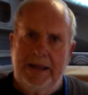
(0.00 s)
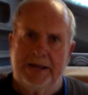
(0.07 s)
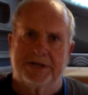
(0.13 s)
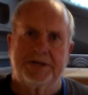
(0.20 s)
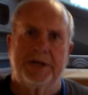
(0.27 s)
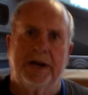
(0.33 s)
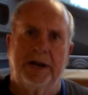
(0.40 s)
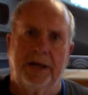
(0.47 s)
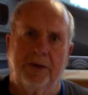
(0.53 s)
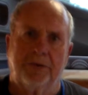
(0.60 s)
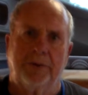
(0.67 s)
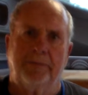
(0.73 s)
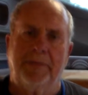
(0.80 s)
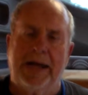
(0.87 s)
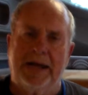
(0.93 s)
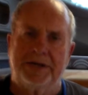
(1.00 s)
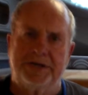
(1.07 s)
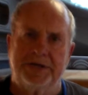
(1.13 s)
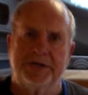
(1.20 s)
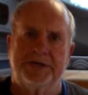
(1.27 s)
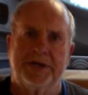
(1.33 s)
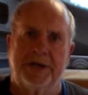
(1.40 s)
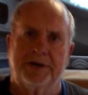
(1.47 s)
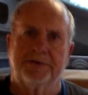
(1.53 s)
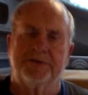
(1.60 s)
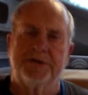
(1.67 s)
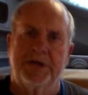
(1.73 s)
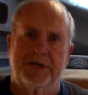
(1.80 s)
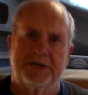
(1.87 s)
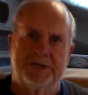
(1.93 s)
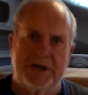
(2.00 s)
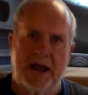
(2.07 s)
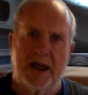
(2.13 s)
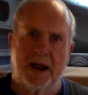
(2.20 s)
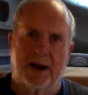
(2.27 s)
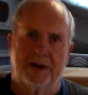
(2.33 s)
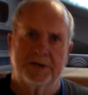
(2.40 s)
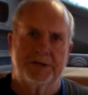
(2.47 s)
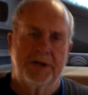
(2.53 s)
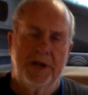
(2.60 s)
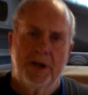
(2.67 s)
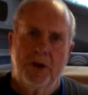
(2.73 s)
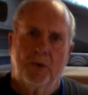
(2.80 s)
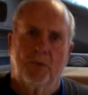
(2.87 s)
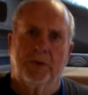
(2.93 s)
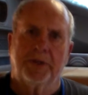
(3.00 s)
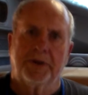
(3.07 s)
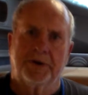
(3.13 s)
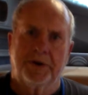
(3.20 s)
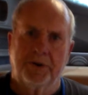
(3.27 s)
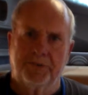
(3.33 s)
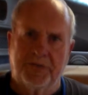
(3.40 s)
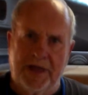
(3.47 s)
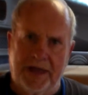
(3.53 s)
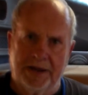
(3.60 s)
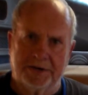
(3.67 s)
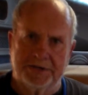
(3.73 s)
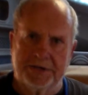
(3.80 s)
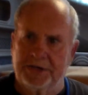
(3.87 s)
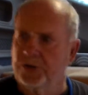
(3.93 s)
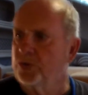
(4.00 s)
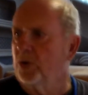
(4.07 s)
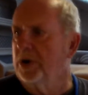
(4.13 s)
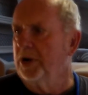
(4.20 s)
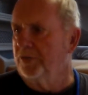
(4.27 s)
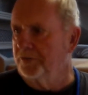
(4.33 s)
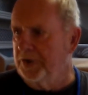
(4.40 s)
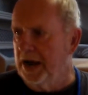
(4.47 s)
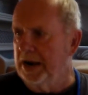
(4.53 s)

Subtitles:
It's sitting on a matching set of 6 tires with a 2012